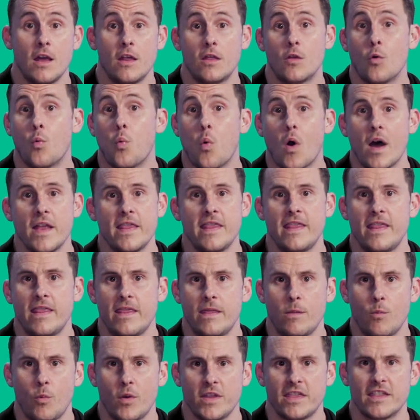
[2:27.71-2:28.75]
the one
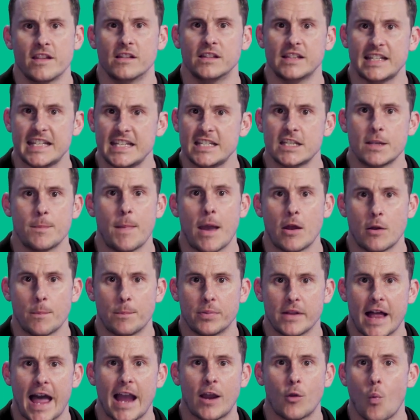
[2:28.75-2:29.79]
with the least amount of
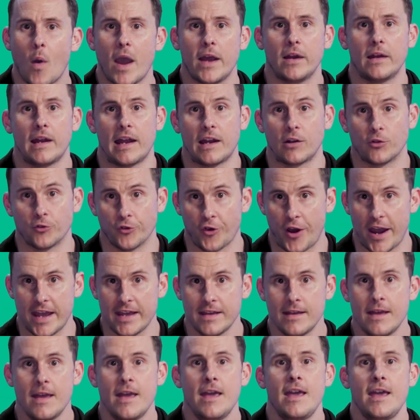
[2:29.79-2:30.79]
black, white, and gray,